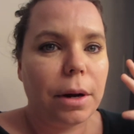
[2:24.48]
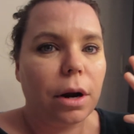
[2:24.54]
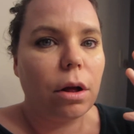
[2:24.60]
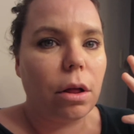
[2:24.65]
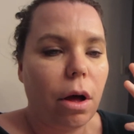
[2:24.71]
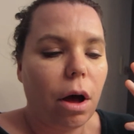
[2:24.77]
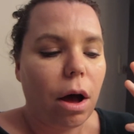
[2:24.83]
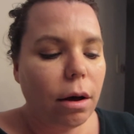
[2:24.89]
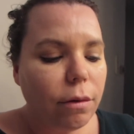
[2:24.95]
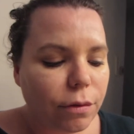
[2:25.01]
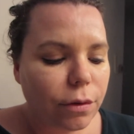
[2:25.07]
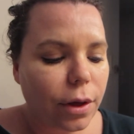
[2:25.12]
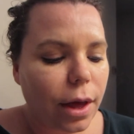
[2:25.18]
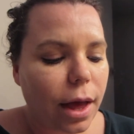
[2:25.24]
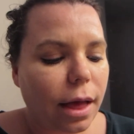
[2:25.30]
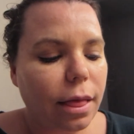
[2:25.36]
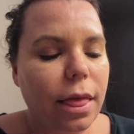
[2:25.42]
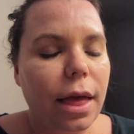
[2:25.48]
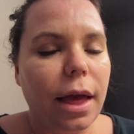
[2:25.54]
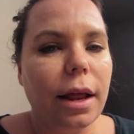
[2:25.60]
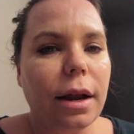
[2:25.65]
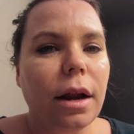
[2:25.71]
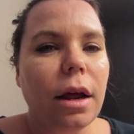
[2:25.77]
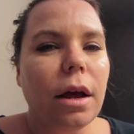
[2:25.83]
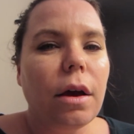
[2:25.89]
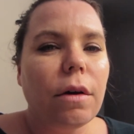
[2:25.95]
it all off. And
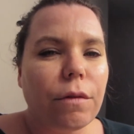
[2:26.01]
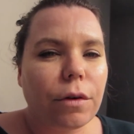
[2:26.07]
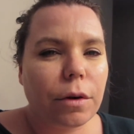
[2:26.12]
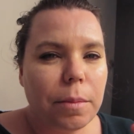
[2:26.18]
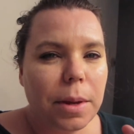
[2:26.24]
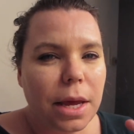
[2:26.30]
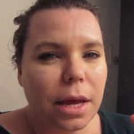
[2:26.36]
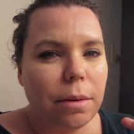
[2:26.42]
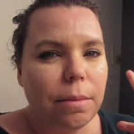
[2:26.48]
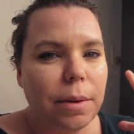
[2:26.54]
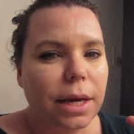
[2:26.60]
then for me,